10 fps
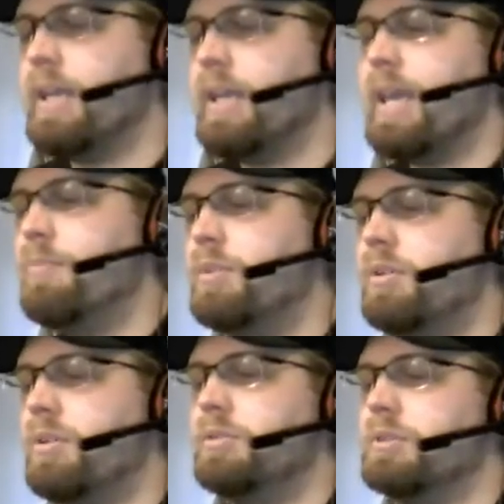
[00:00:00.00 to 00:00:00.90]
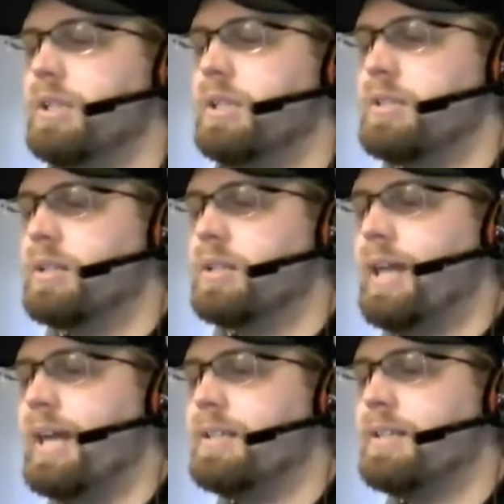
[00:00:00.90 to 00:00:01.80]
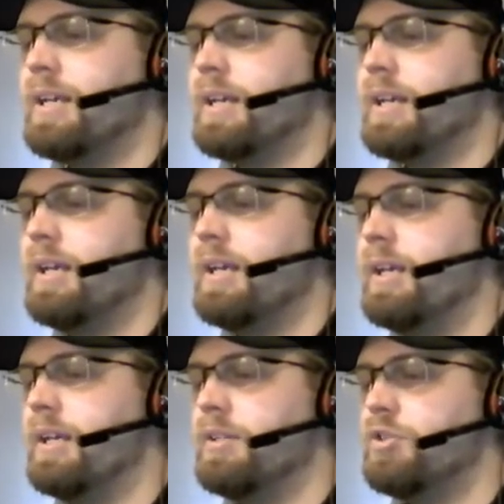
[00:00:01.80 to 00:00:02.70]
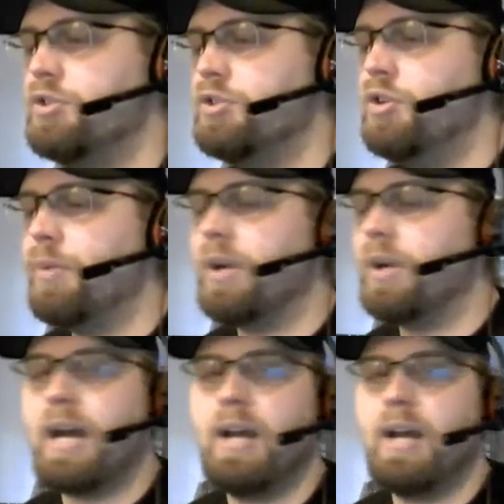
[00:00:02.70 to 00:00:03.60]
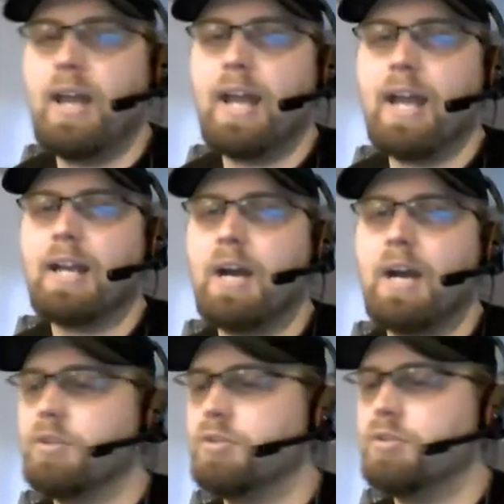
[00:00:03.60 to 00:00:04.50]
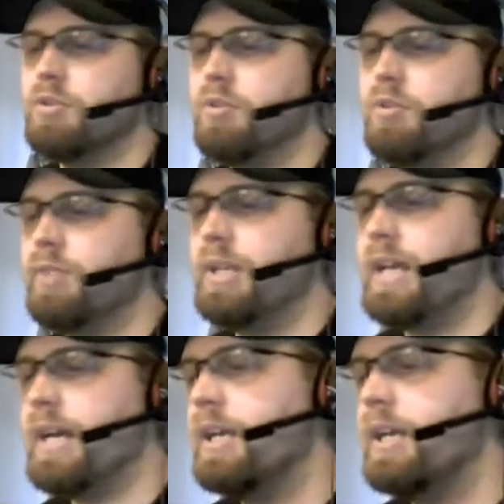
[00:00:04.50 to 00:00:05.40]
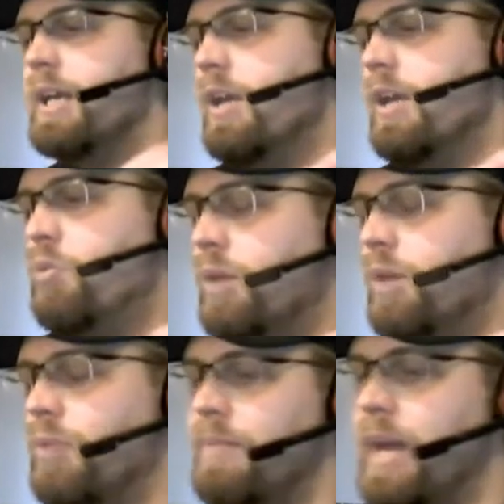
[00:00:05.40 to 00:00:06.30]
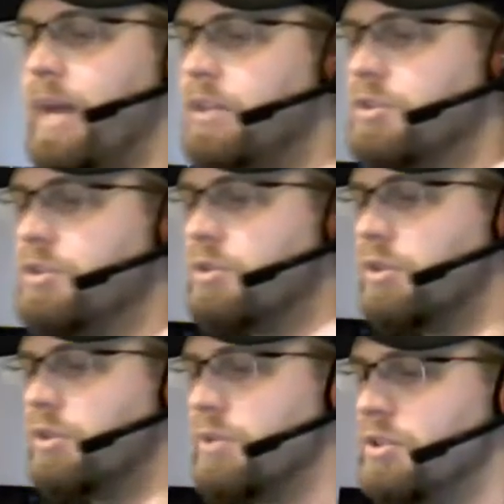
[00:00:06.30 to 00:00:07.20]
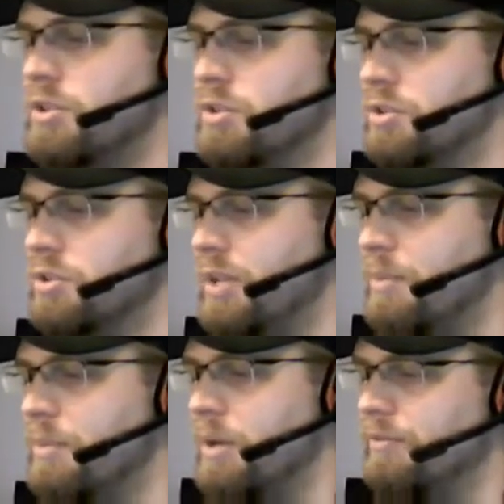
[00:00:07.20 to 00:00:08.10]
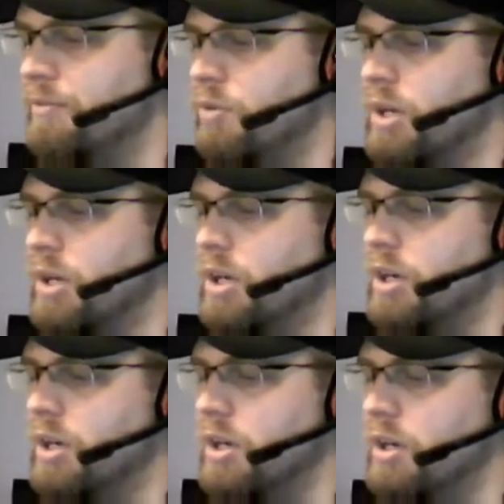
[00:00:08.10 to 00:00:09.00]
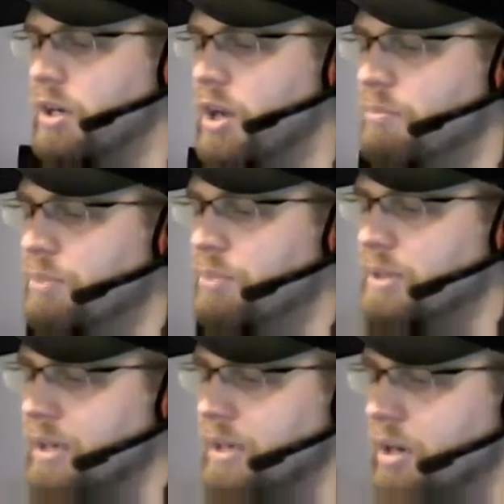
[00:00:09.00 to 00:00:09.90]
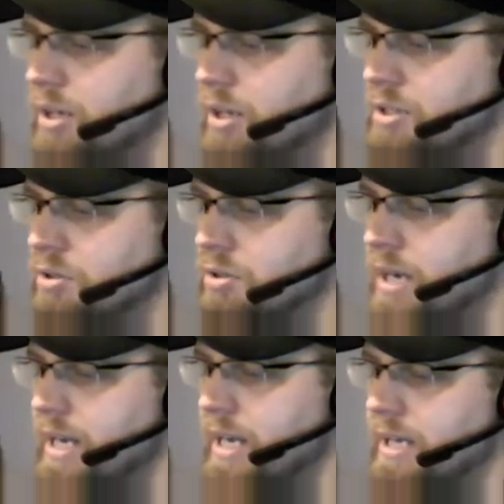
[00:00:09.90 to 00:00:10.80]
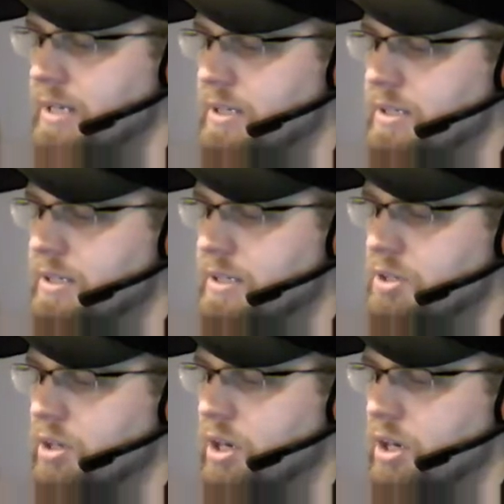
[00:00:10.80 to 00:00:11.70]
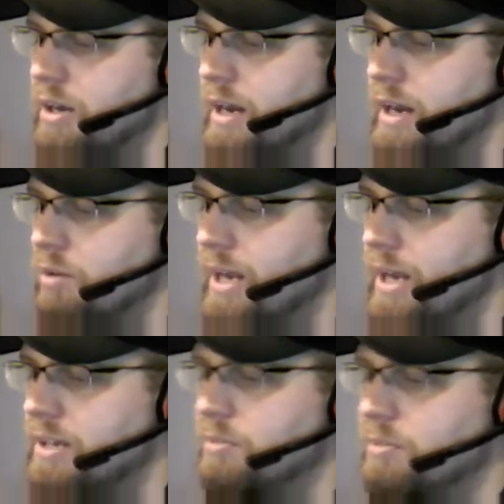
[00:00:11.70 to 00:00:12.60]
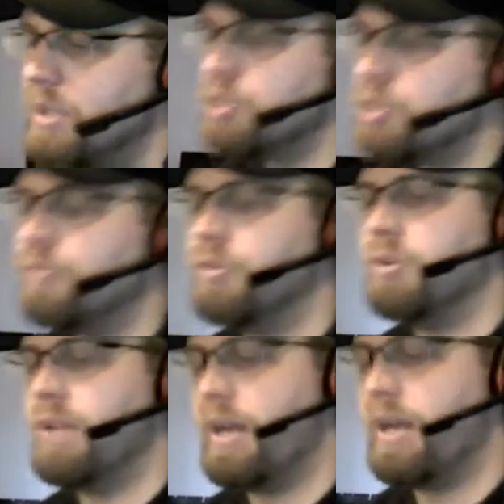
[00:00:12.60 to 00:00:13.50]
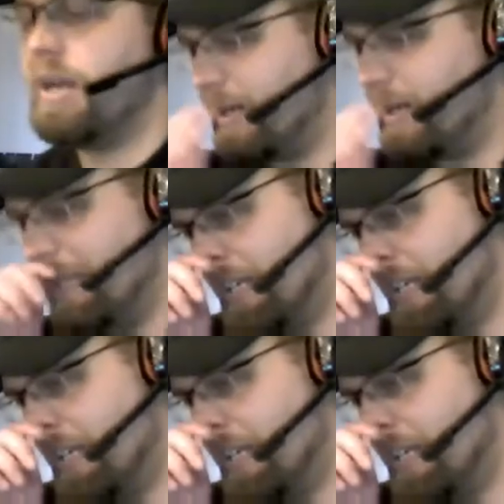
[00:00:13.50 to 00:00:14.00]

put that card into your hand, discard a card at random, then shuffle your library. Is there a chance that you waste 1 red mana and a card on doing this? Yes. Is that likely at all? No. It's awesome. It